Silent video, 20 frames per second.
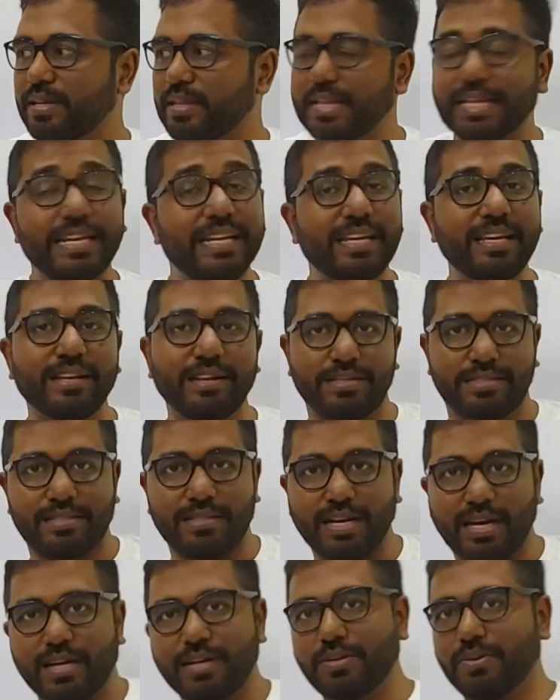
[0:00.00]
the nearest
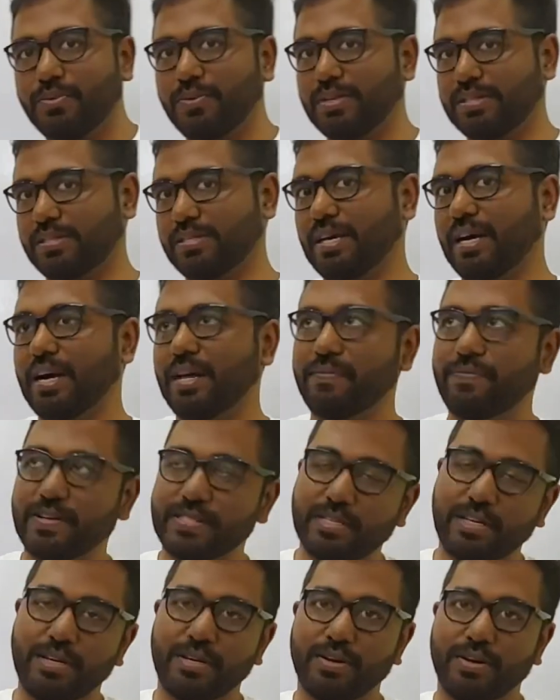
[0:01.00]
star to us, Alpha
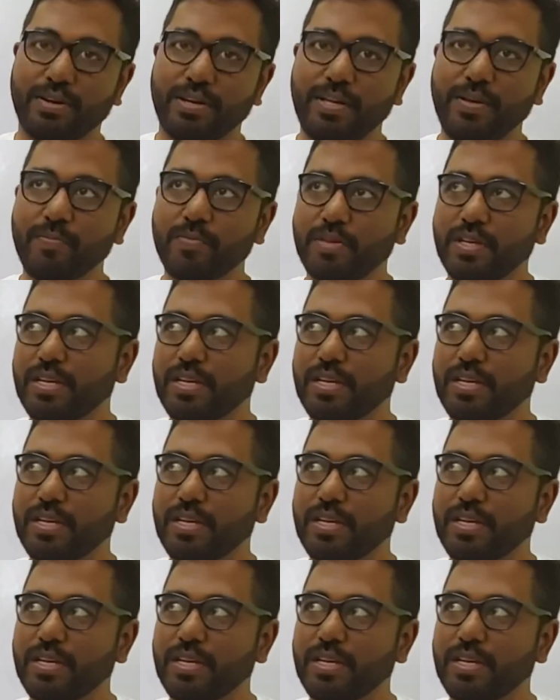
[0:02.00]
Centauri,